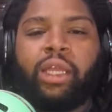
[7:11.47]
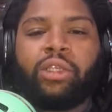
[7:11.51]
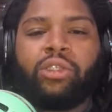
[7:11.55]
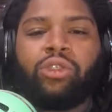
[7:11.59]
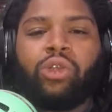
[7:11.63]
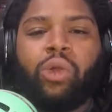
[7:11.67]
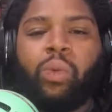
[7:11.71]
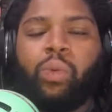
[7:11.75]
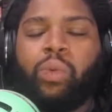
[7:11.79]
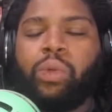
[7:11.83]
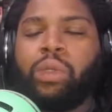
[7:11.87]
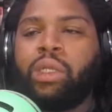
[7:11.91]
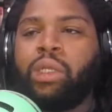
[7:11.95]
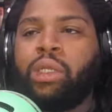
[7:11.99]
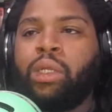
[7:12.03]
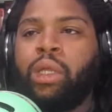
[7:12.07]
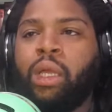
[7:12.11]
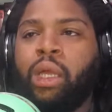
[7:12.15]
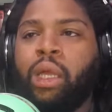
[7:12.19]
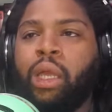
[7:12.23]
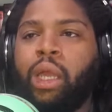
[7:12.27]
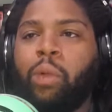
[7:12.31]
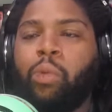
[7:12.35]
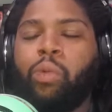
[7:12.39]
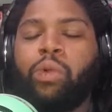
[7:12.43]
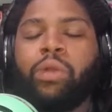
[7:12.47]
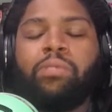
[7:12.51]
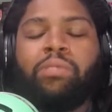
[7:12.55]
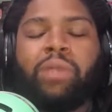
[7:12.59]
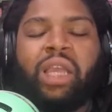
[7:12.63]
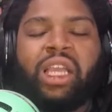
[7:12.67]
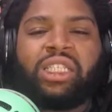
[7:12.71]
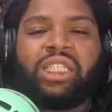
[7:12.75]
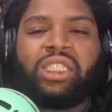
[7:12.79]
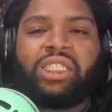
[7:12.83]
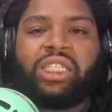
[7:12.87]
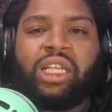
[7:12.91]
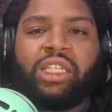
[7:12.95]
So it wouldn't
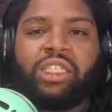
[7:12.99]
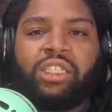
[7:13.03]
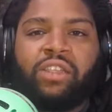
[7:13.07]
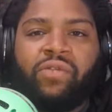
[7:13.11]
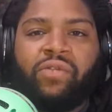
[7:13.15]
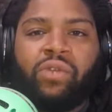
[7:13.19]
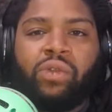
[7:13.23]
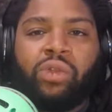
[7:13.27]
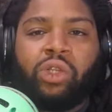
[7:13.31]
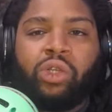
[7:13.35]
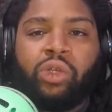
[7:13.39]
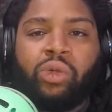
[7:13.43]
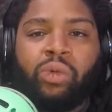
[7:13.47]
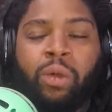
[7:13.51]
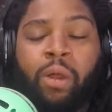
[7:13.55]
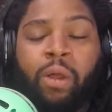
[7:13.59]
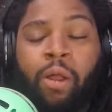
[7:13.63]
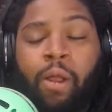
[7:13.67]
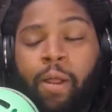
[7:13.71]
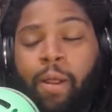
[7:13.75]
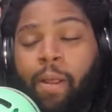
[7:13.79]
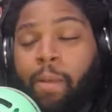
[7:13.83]
make sense if you knew.